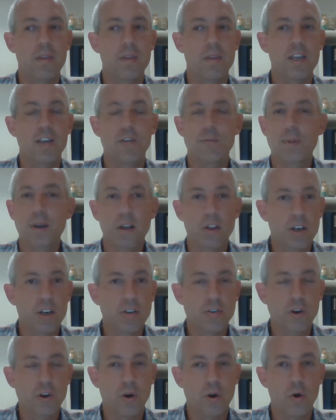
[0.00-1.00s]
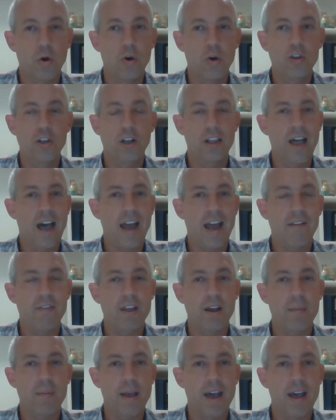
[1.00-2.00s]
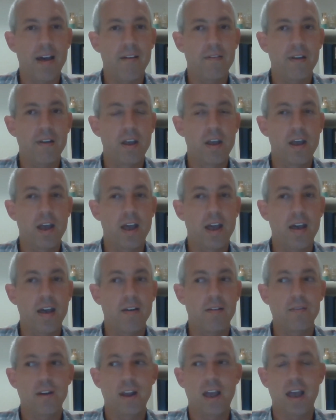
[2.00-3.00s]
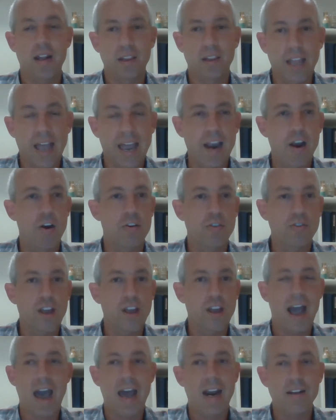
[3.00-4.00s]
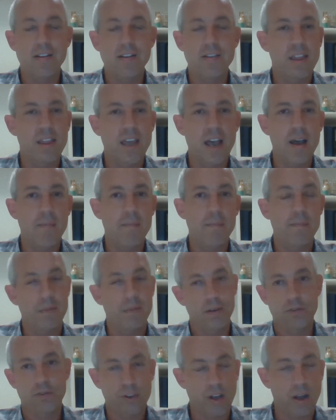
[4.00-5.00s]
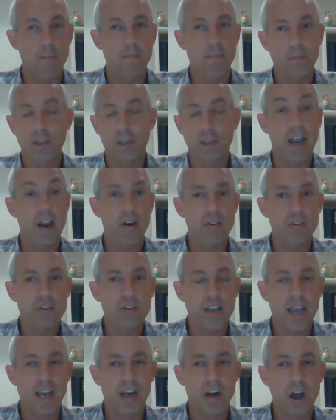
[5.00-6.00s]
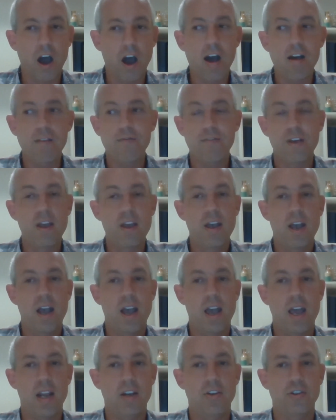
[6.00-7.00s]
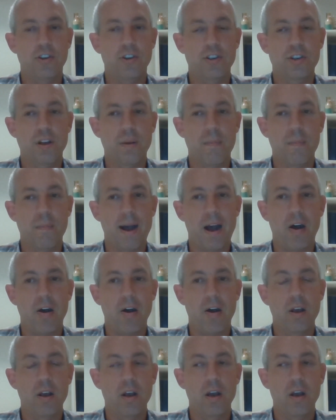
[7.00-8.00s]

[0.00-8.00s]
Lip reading: these buildings are old. A lot of them have had layers added to them, some layers taken off, and it's just about